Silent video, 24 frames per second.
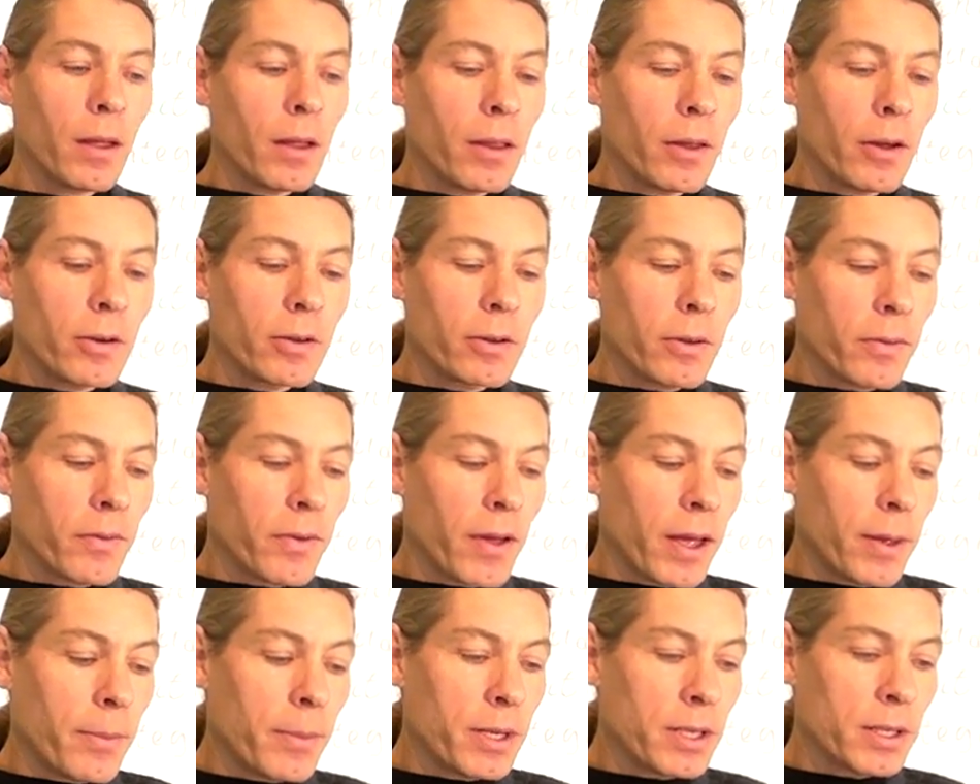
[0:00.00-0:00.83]
There was a
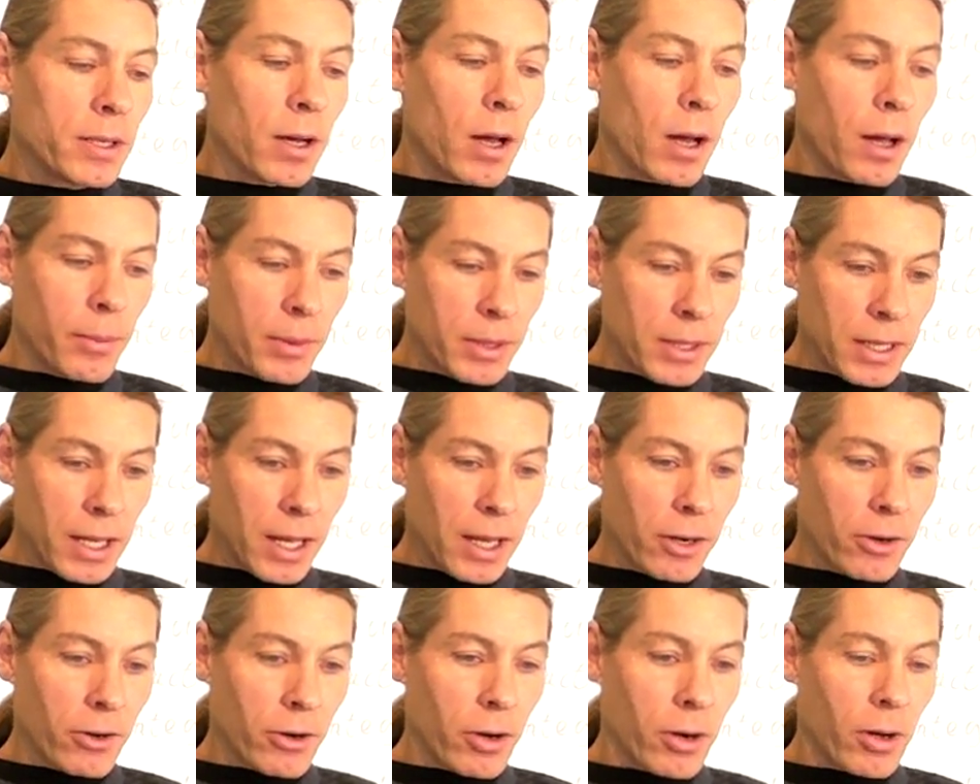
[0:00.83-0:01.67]
famous
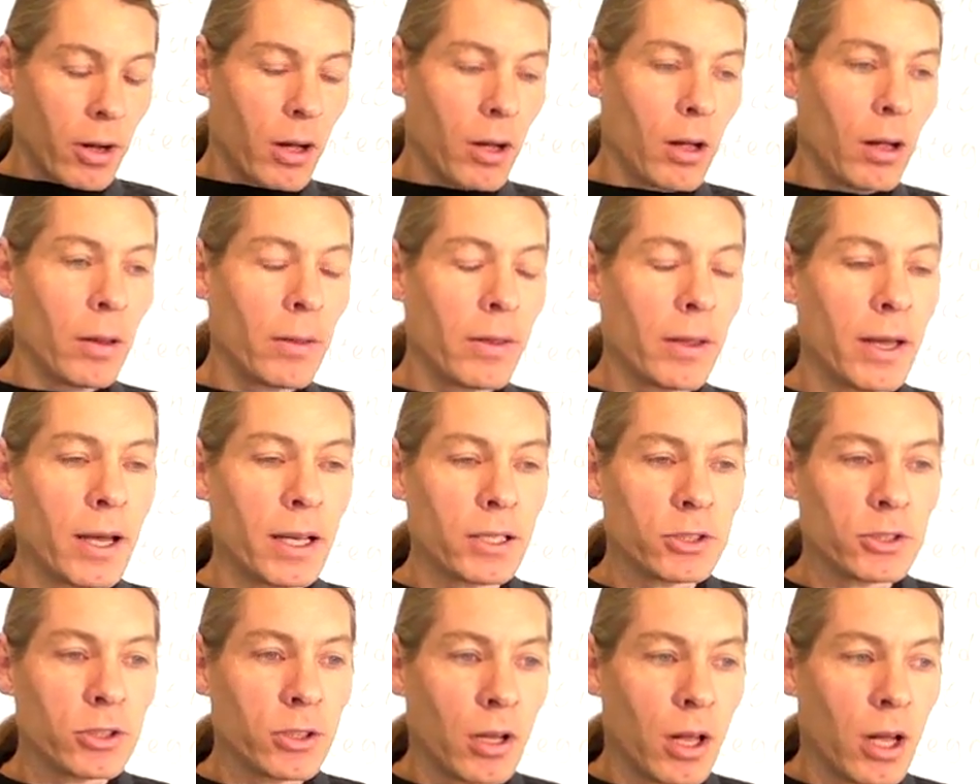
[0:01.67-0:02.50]
commentator on all the
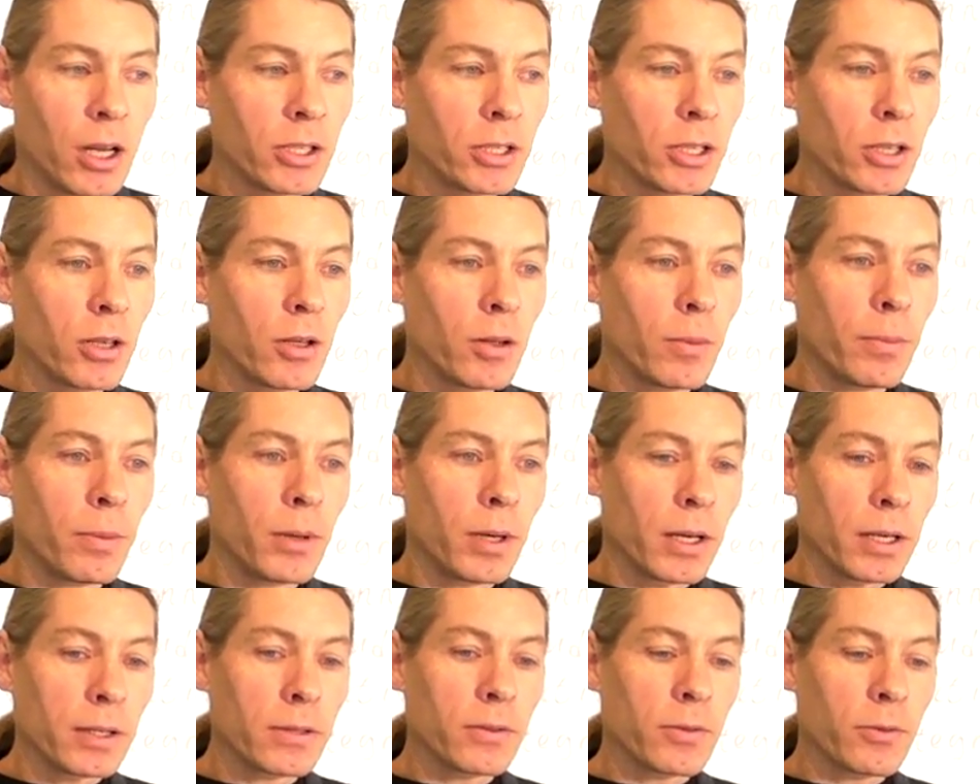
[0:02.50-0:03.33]
astrological
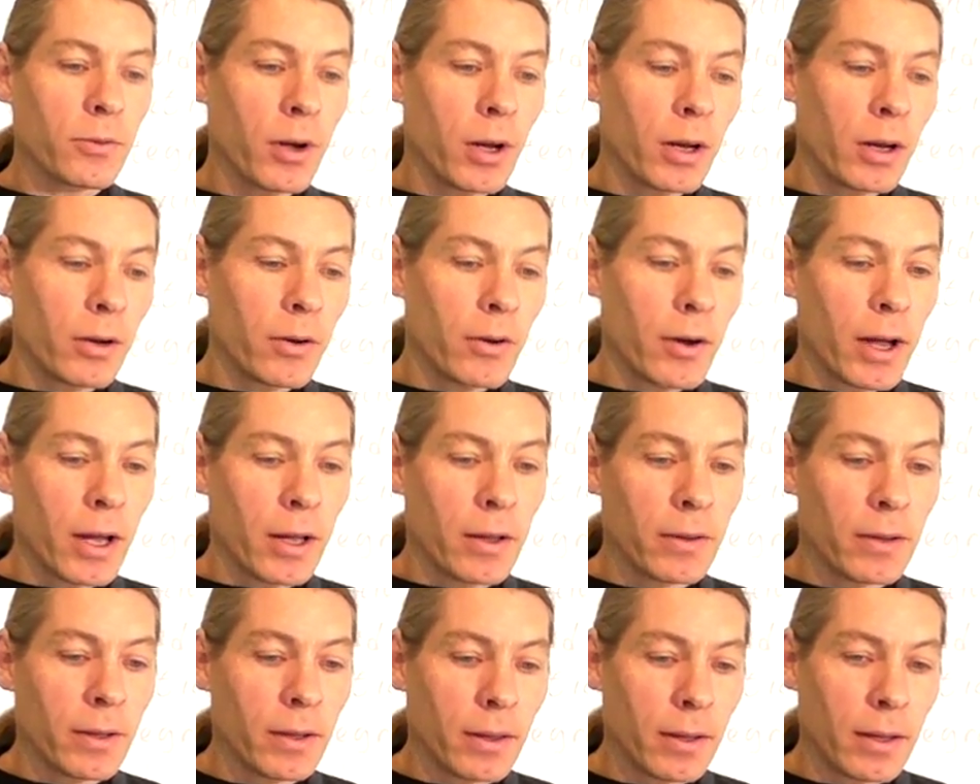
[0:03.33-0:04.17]
books running
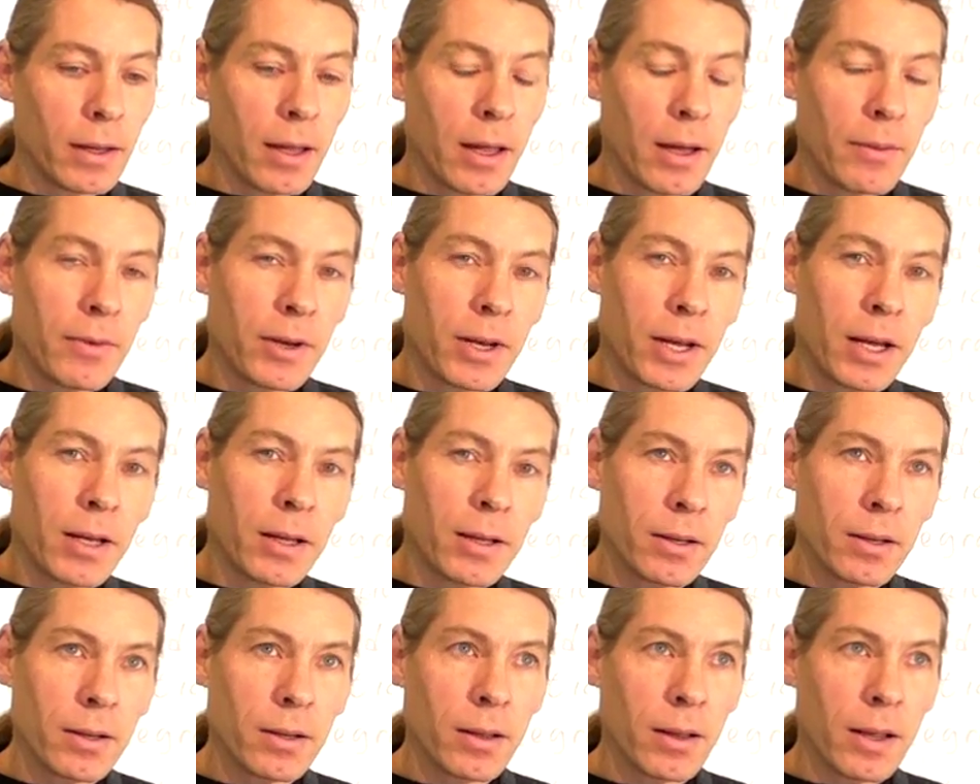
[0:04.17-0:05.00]
around in the
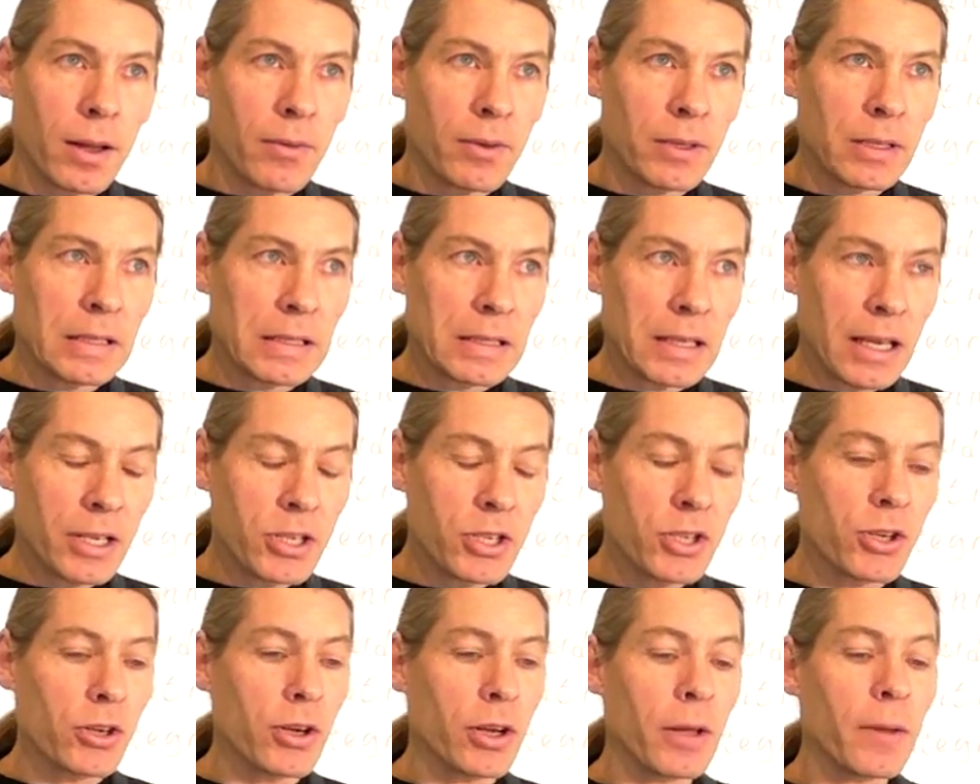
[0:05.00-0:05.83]
11th
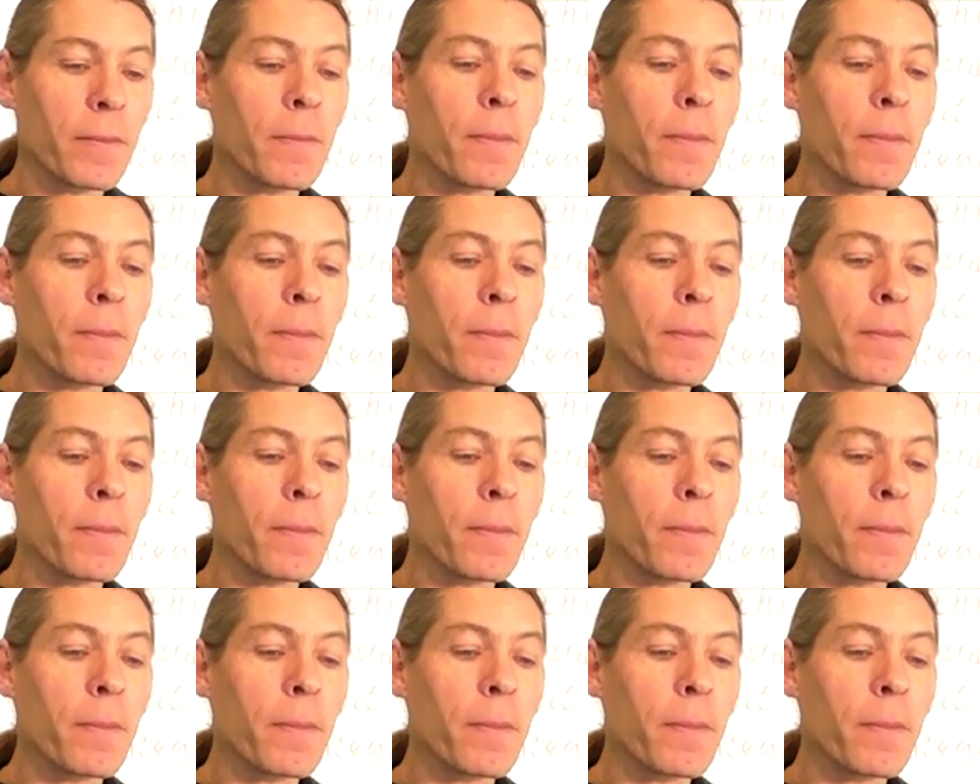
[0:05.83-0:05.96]
century.